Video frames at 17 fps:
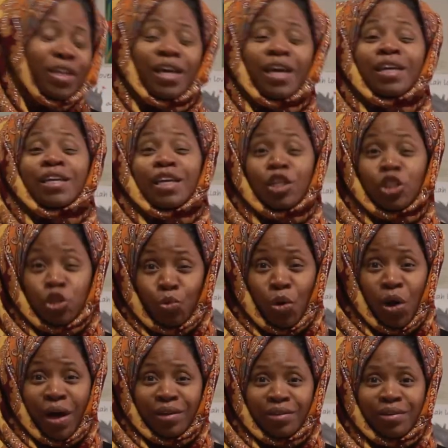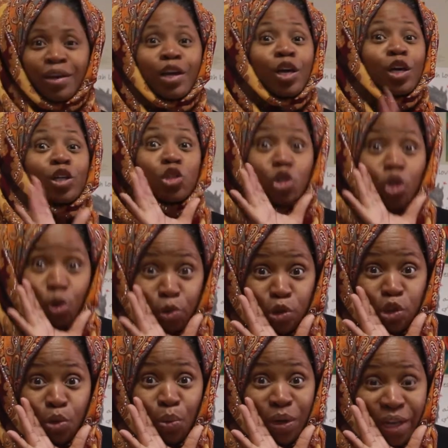Then each one
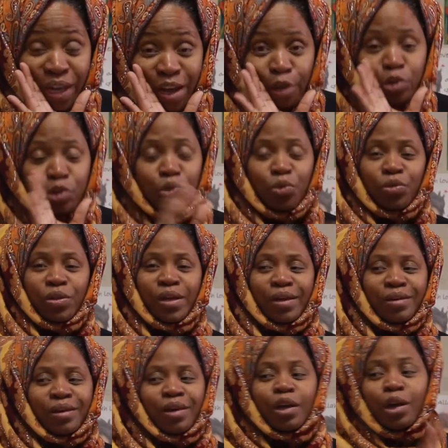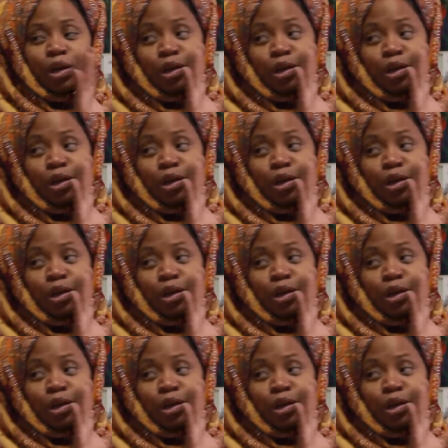told someone else, who then